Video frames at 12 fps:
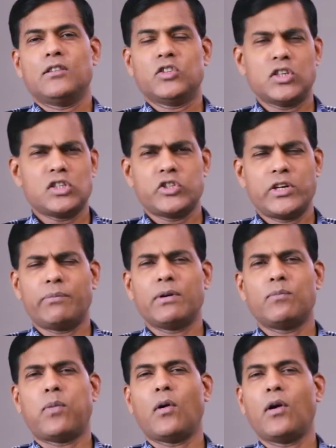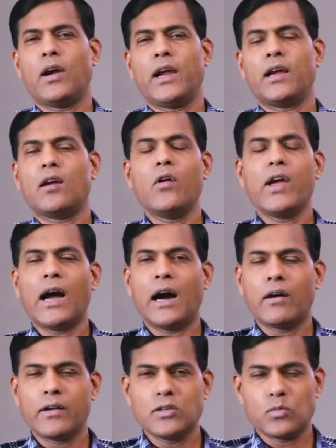Just a shepherd boy going
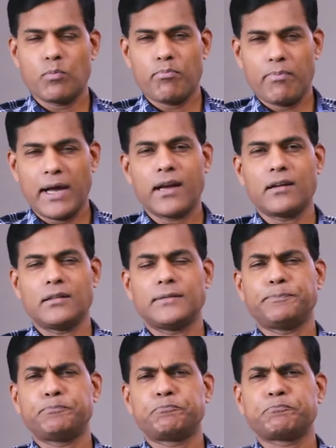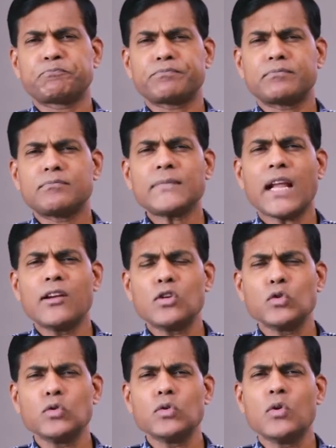out into battle
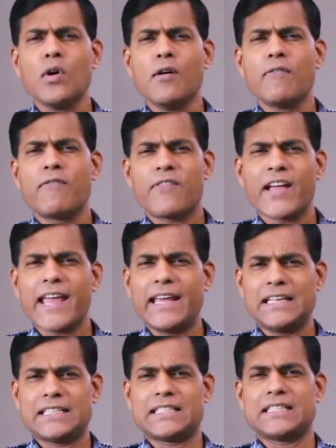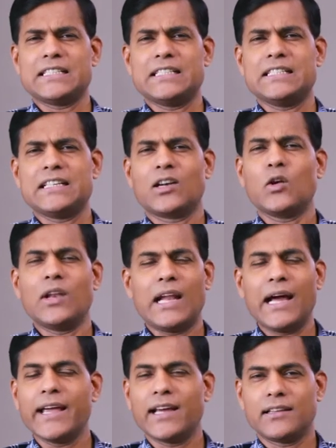to face
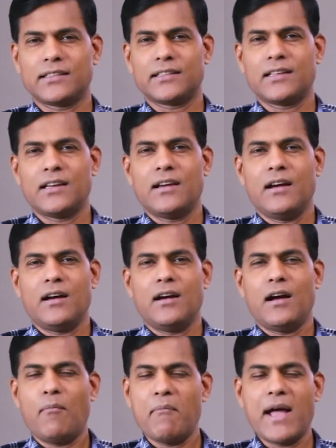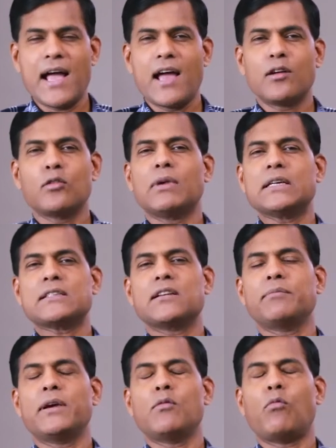Goliath, a man who must
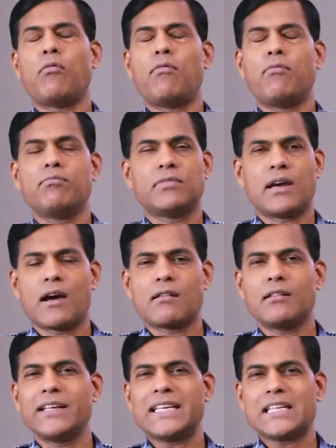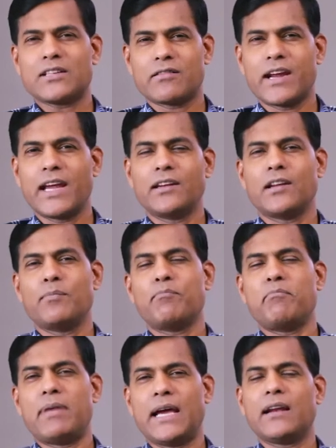have been thoroughly trained in
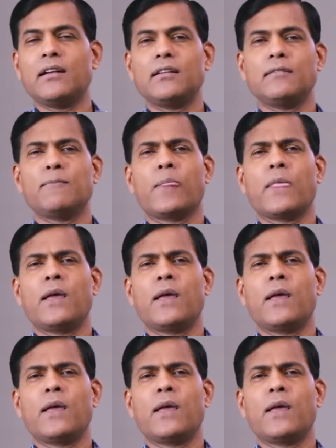battle,